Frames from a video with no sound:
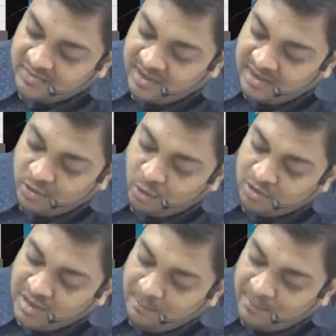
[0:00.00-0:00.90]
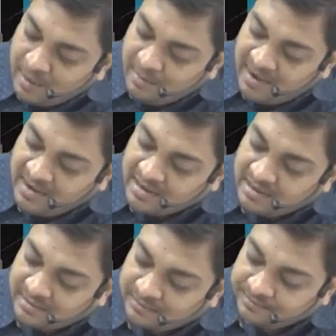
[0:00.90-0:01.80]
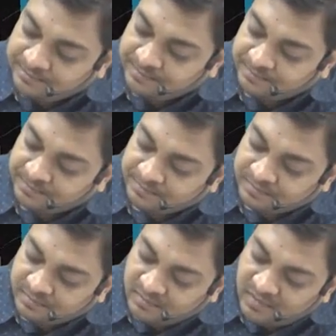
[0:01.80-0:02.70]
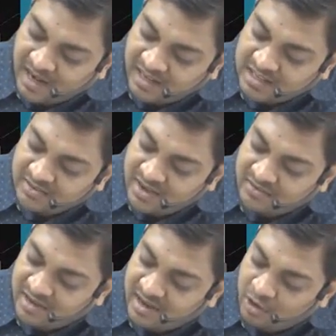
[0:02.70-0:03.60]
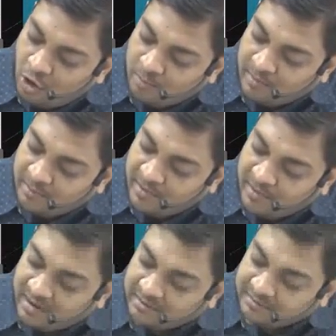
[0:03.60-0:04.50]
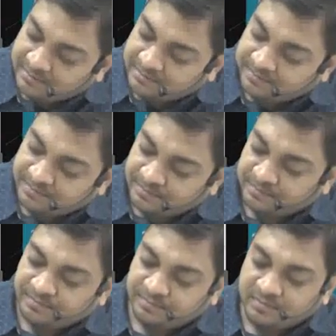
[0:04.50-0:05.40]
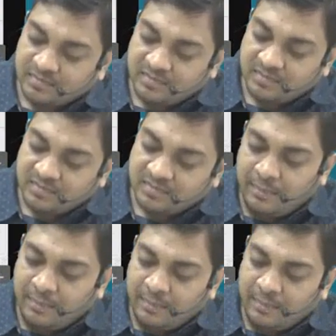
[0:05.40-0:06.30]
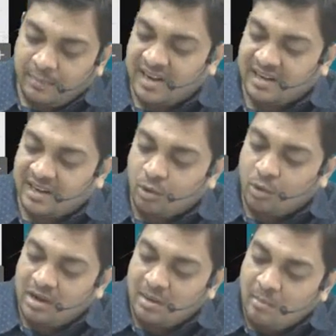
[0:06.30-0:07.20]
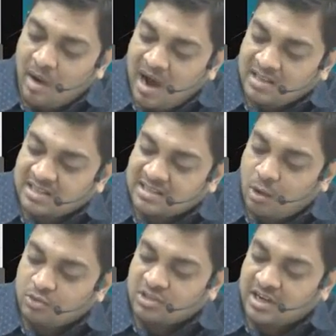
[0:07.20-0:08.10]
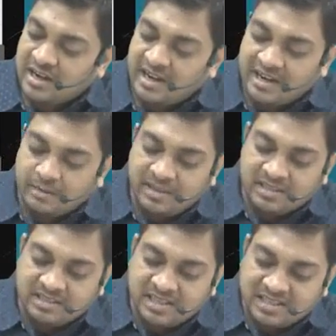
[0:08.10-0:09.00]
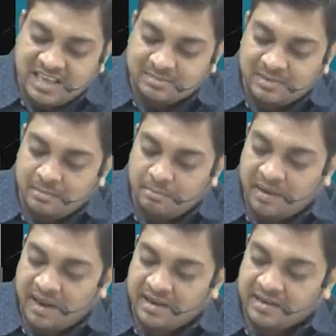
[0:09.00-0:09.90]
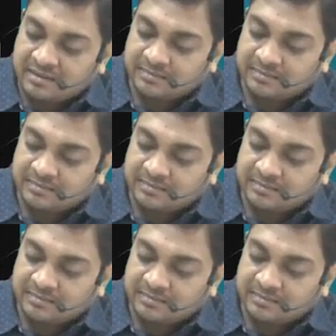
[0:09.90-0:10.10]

we know the payment, that is why we are not preparing. The payment is very clear. Only March is outstanding. It means this has been paid.